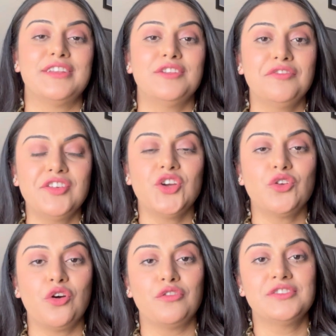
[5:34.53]
and the
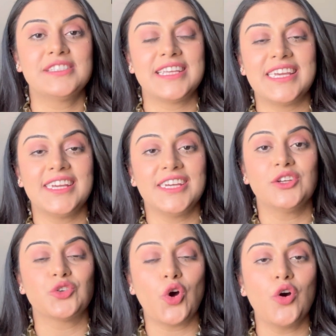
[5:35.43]
fear of
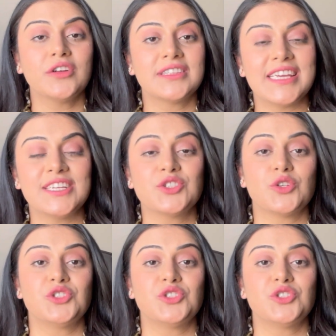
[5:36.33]
saying wrong things